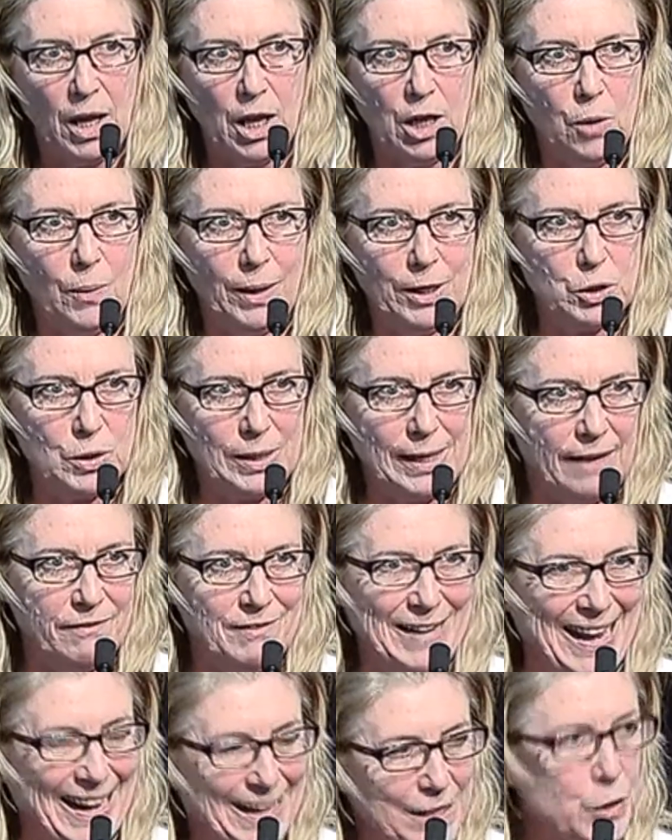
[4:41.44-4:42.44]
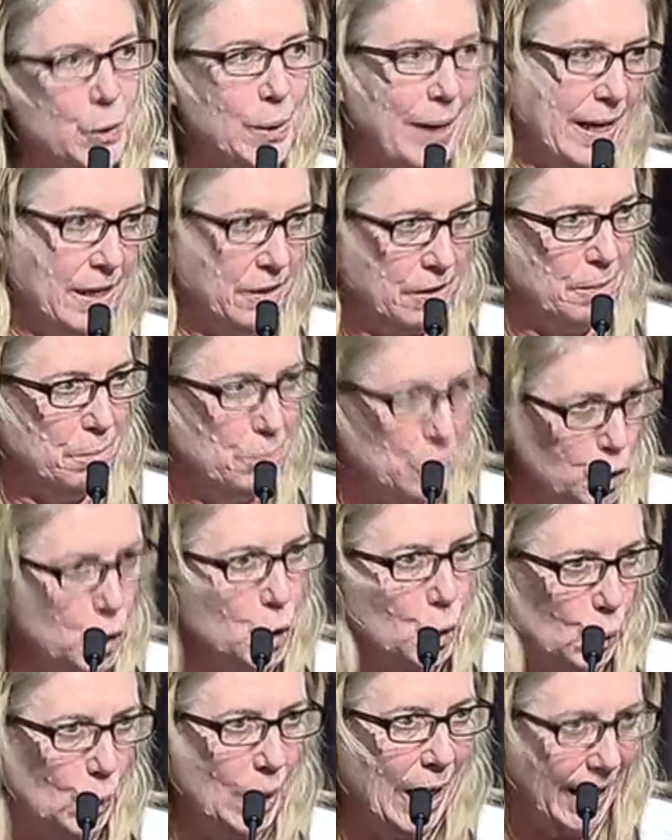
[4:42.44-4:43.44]
and you actually have to educate them
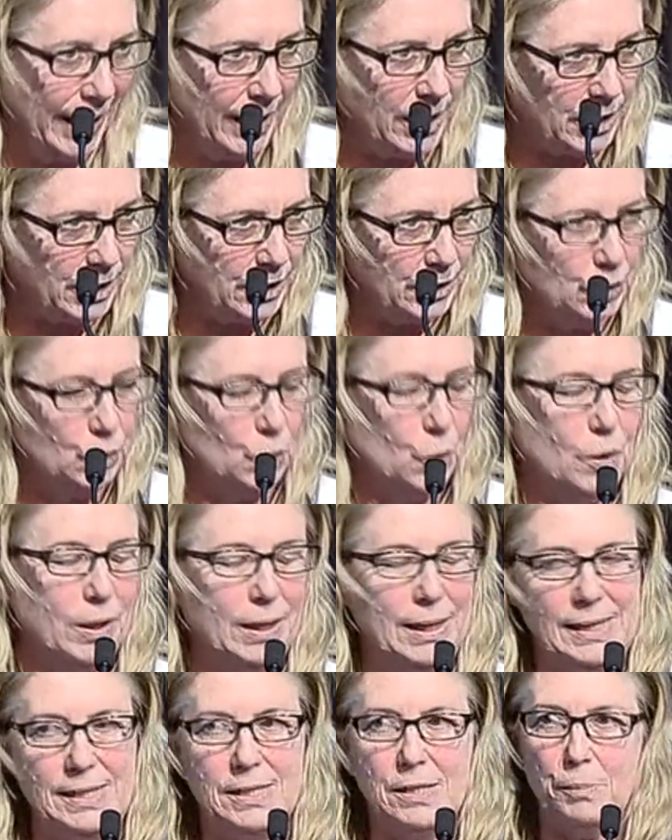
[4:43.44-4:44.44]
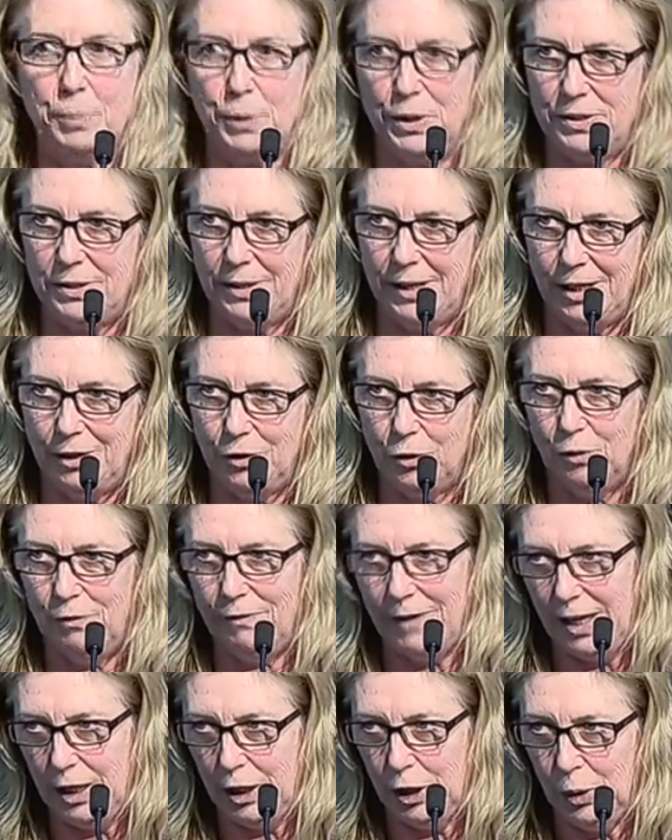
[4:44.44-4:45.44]
to like, or at least appreciate or
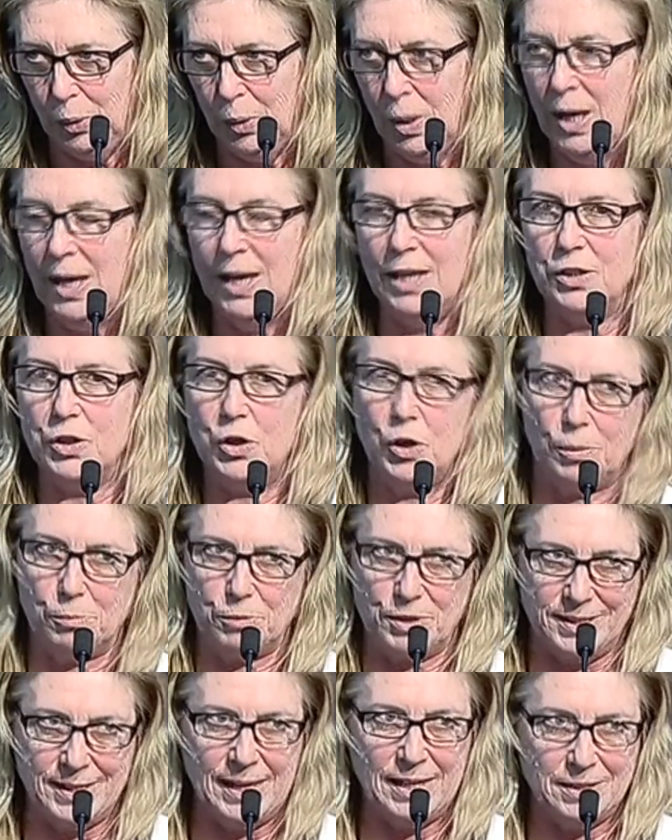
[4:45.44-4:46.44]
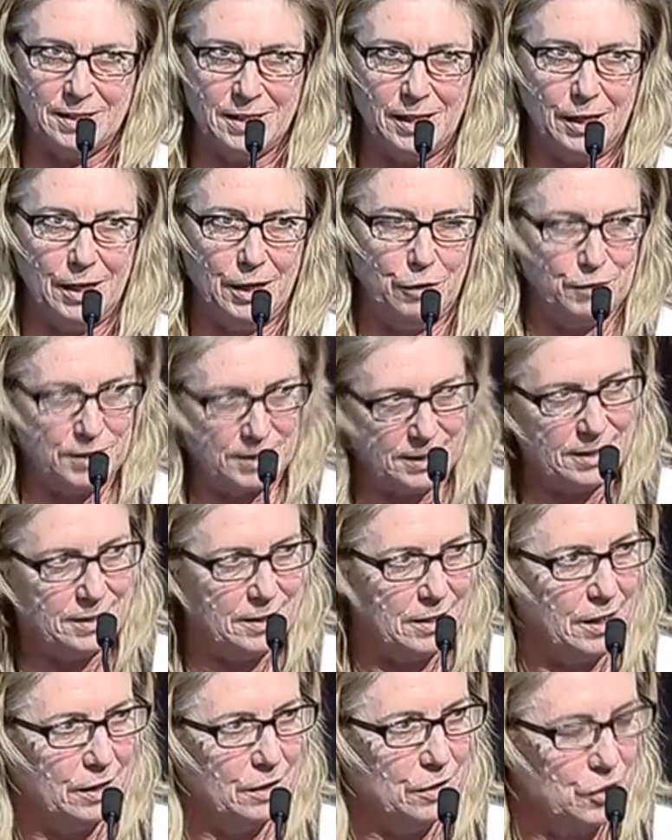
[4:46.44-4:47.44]
value, and stop resenting and
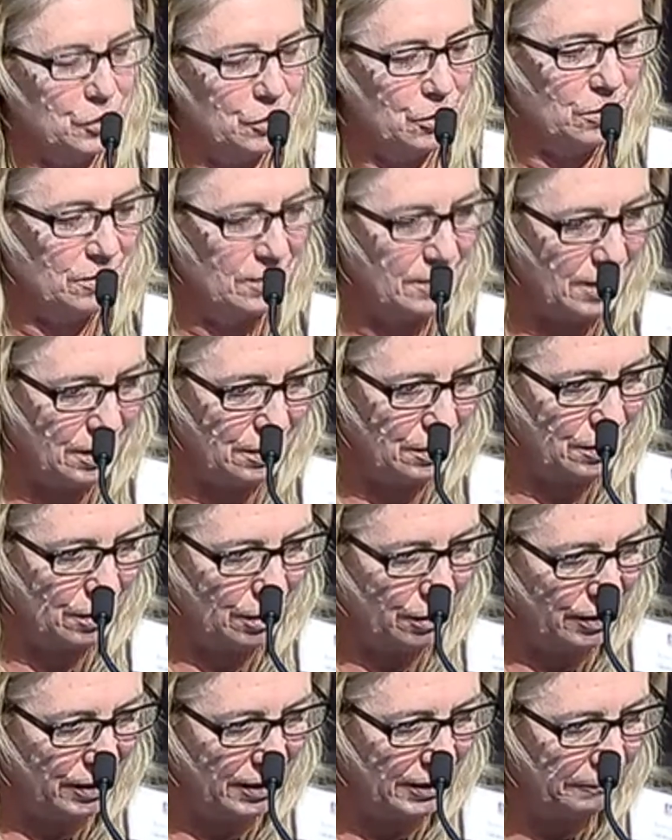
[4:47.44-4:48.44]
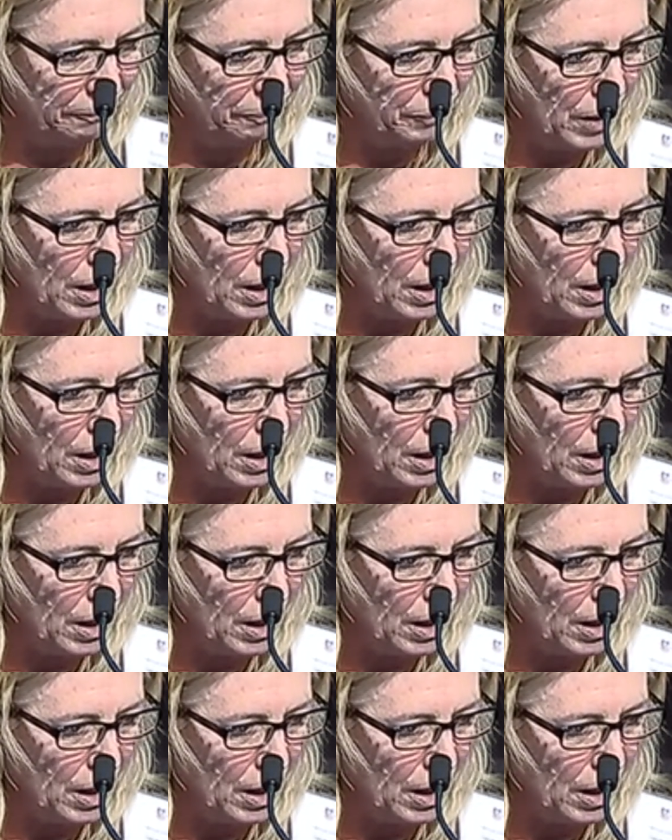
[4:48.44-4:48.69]
resisting student-centred learning.